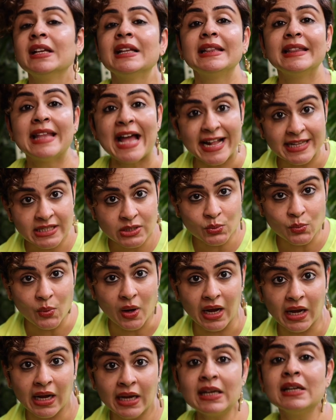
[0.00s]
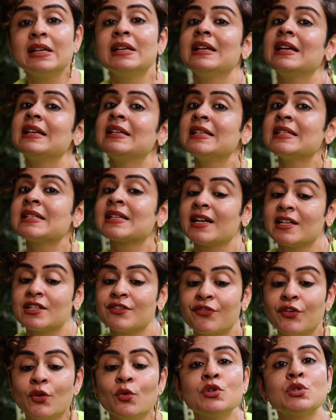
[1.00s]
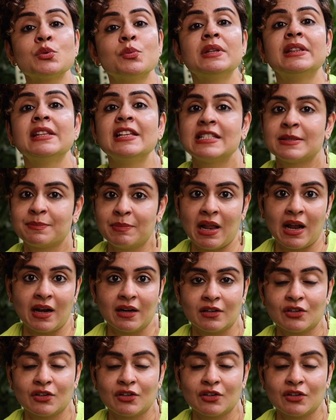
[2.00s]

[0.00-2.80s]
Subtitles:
That's why it is confused with this plant.